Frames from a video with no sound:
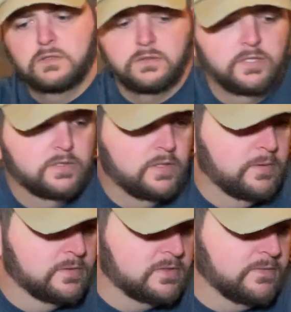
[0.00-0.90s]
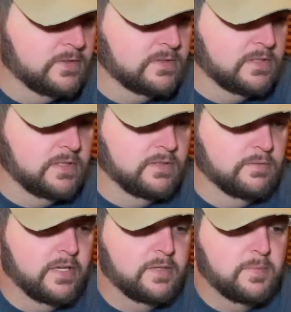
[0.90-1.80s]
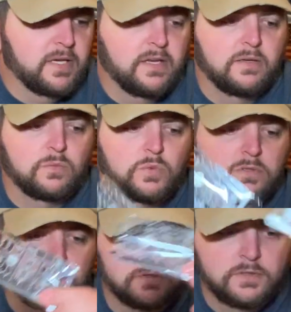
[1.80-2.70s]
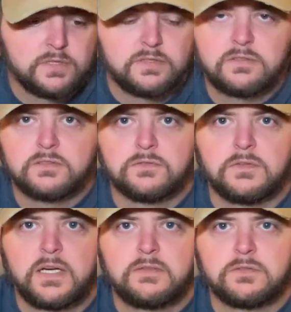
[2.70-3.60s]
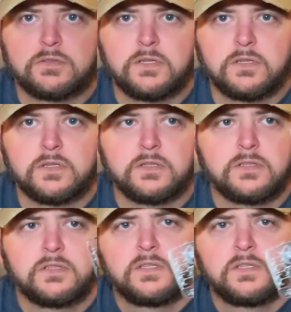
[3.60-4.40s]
Here was the first thing: the Ready Man Wilderness Survival Card.